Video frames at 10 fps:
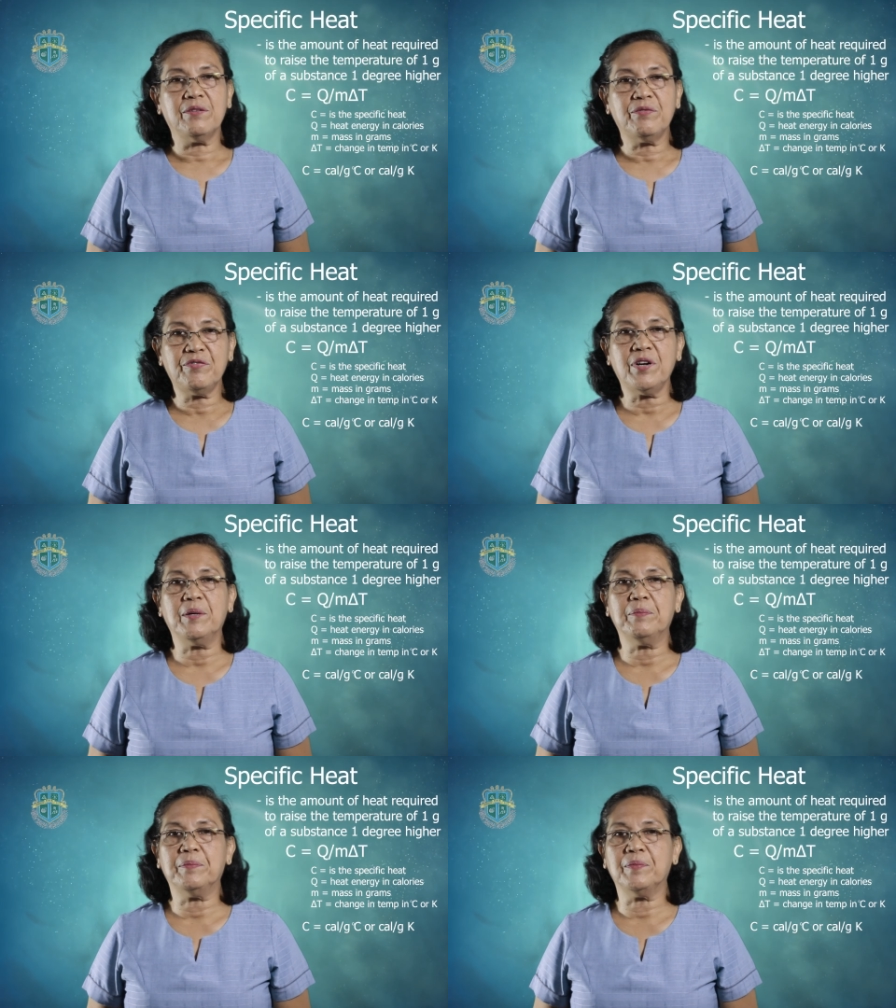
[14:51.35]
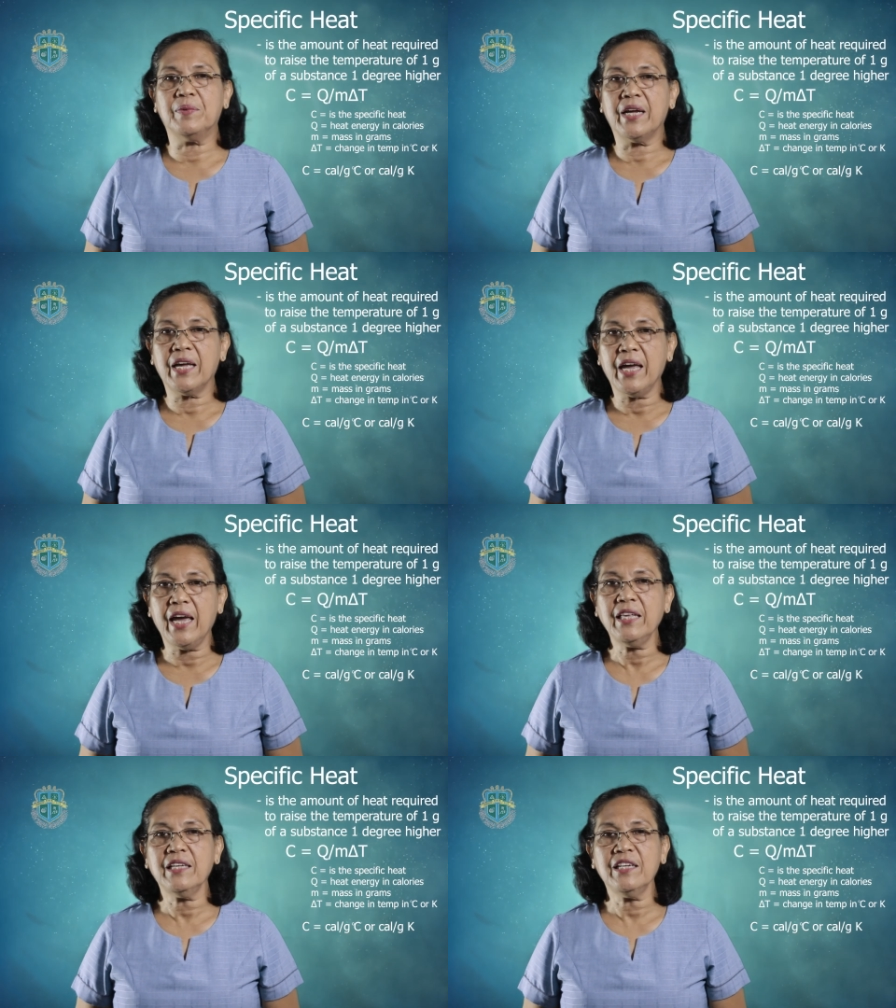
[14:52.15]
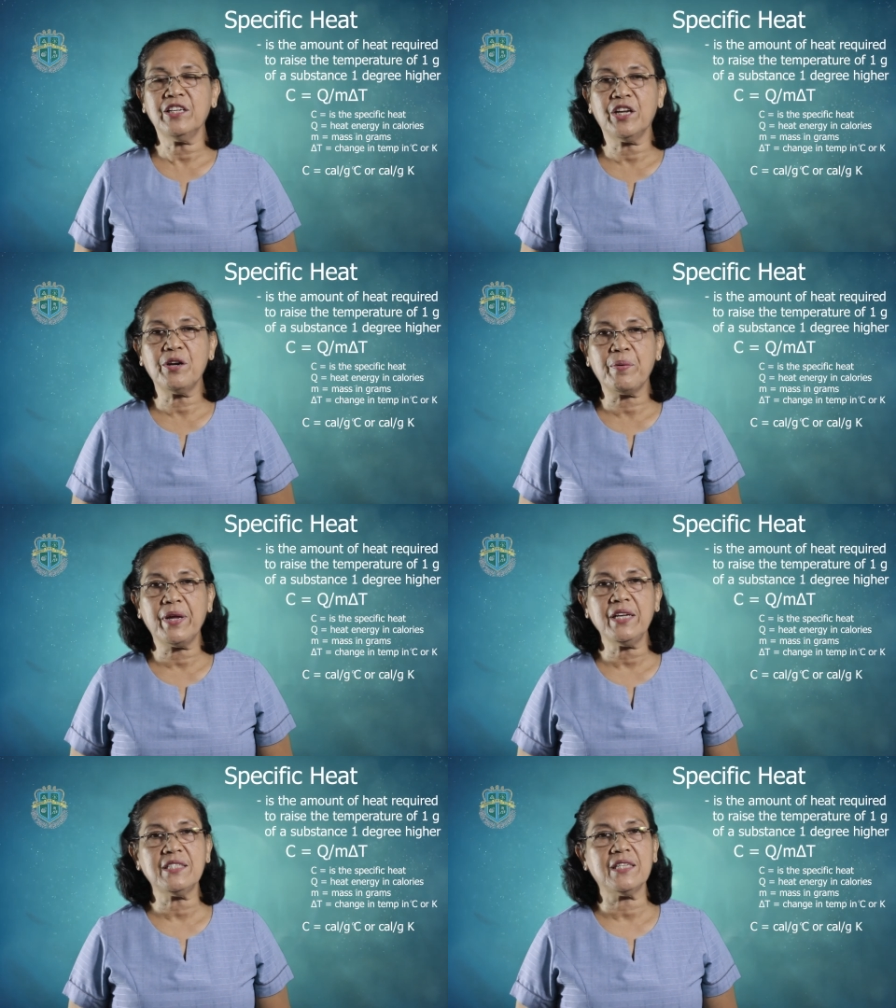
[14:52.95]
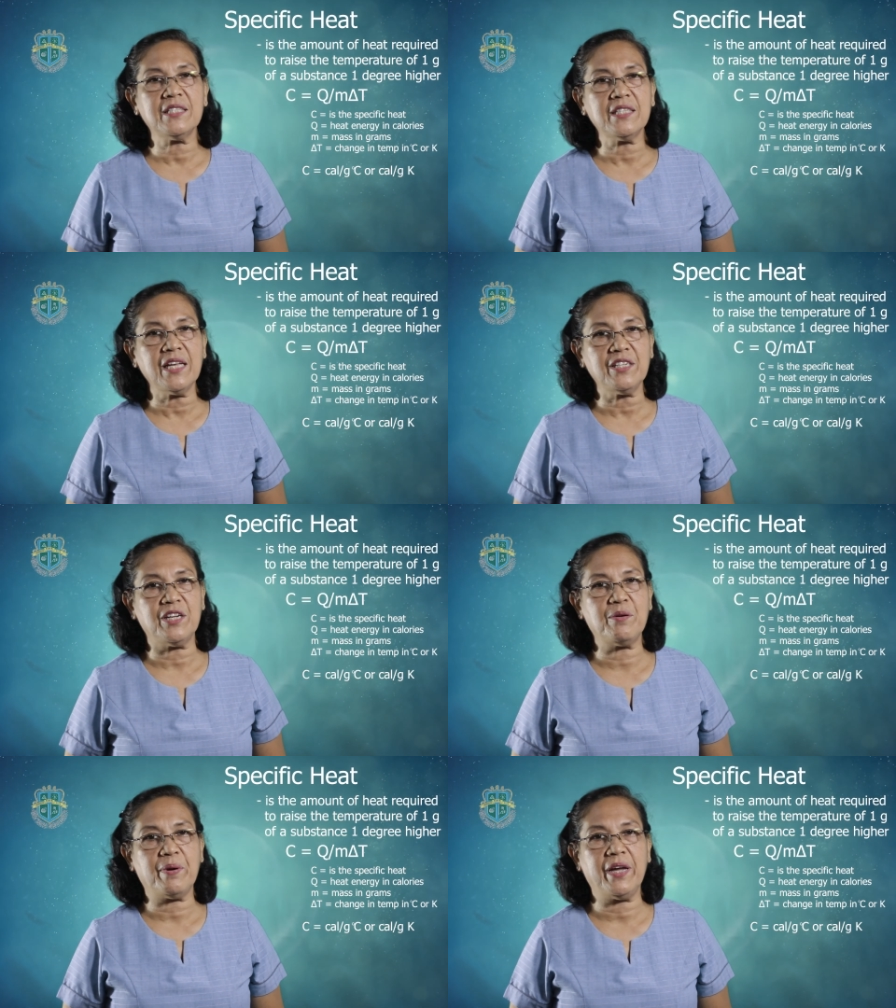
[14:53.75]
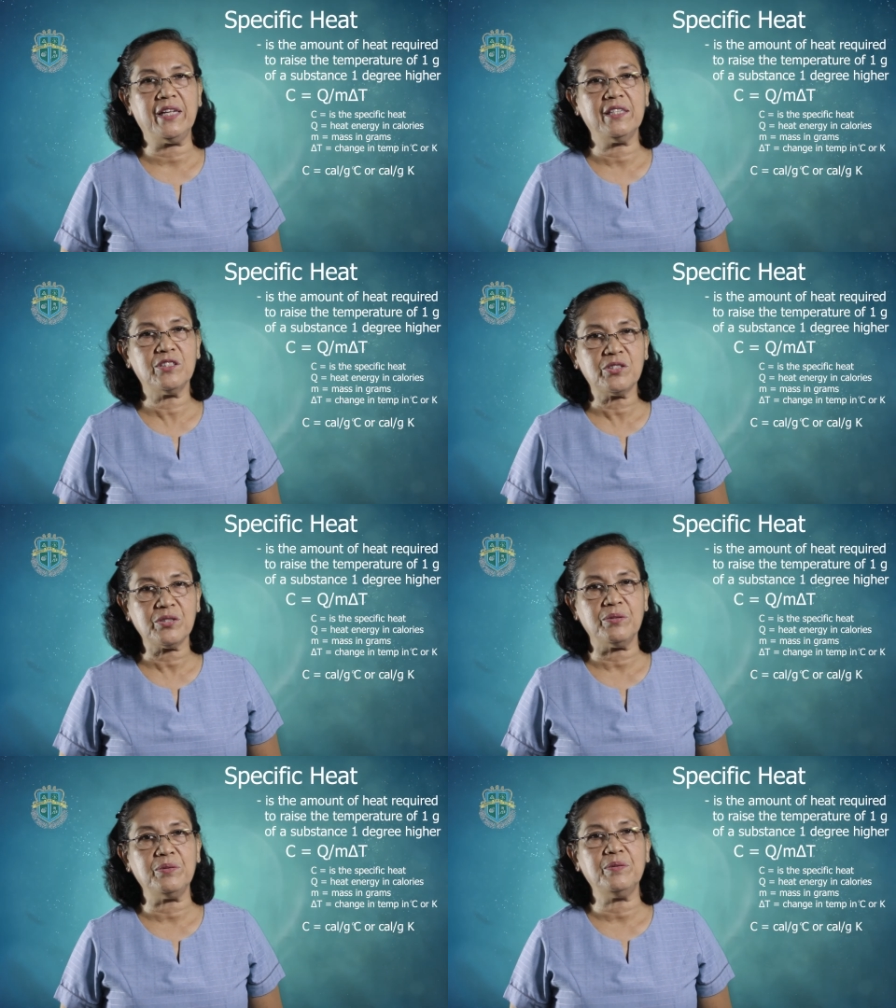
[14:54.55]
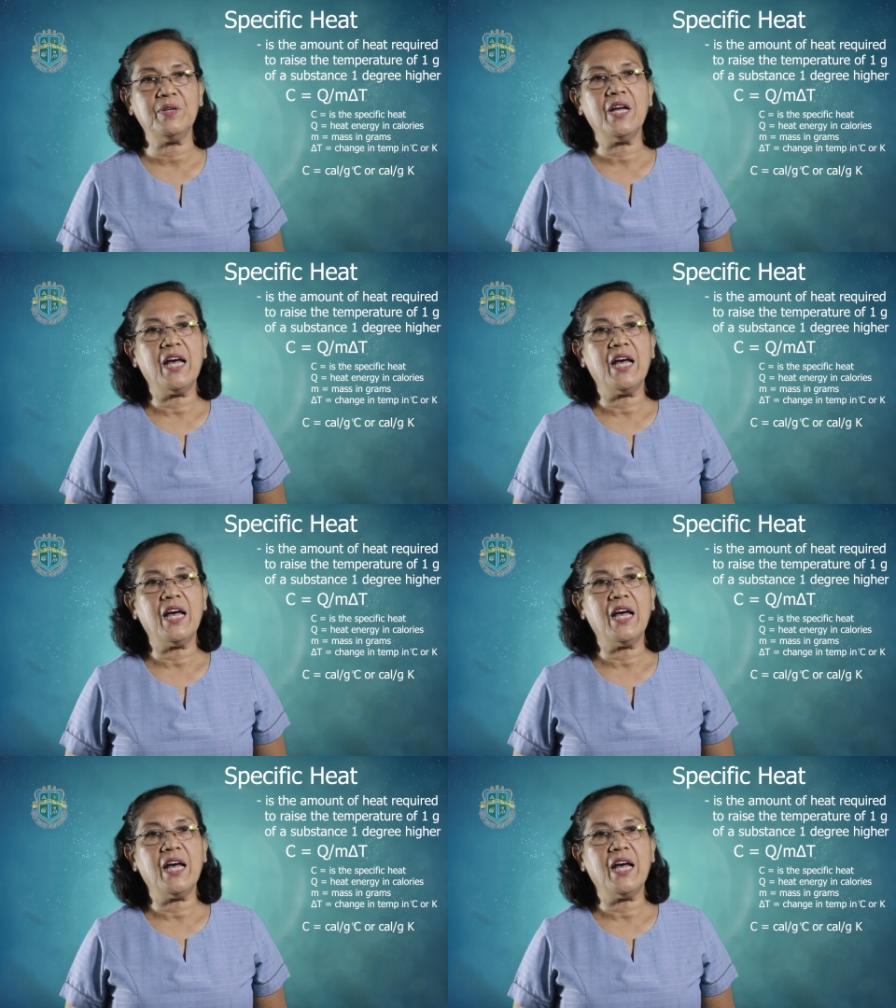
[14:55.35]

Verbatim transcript: from 18 degrees centigrade to